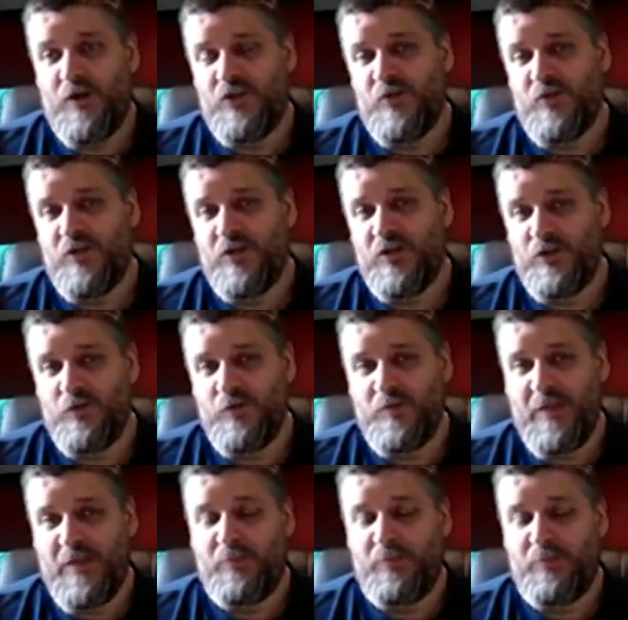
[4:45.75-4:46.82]
to include
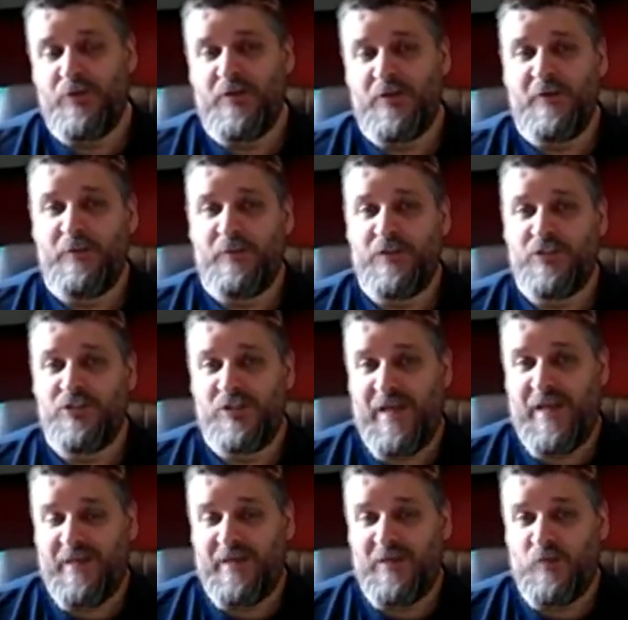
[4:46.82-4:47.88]
people that have been
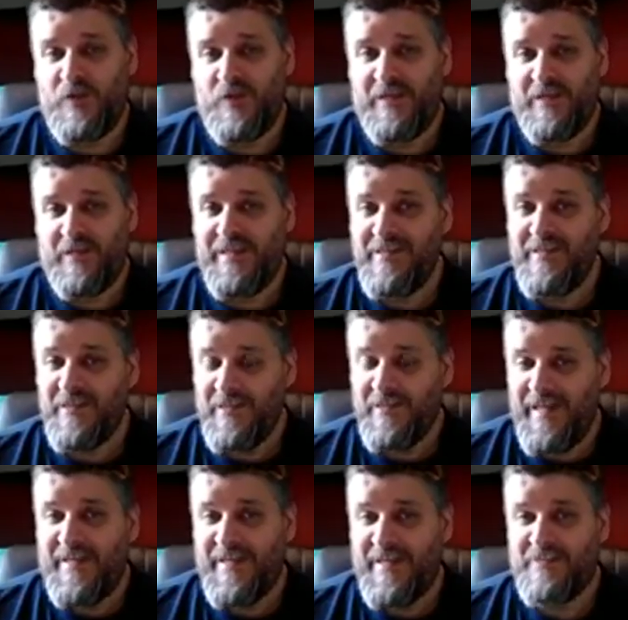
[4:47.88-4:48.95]
chatting within the
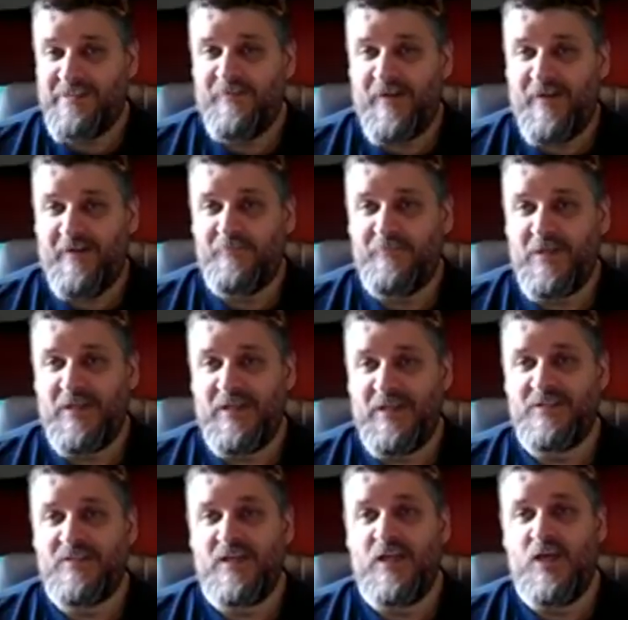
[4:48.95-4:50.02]
last 5 minutes,